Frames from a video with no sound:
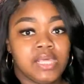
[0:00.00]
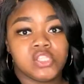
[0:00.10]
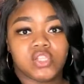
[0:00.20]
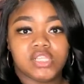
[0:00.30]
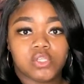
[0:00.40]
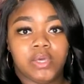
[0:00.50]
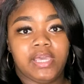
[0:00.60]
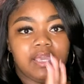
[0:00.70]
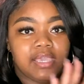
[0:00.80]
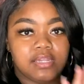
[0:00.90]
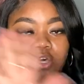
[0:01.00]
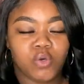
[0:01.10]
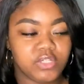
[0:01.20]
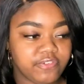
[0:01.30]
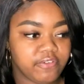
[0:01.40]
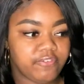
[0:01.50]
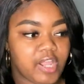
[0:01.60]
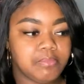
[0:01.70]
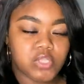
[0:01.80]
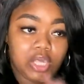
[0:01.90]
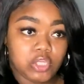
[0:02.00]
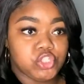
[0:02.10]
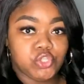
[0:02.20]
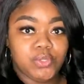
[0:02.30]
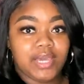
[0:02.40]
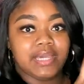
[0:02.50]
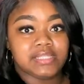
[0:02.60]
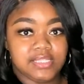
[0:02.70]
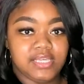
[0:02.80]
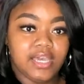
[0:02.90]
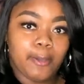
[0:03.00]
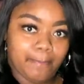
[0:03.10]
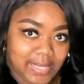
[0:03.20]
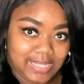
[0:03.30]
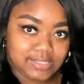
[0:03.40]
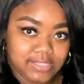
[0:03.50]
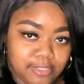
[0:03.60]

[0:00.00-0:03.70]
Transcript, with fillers: So let's go ahead and get in a whole different frame so I can show you guys the unboxing.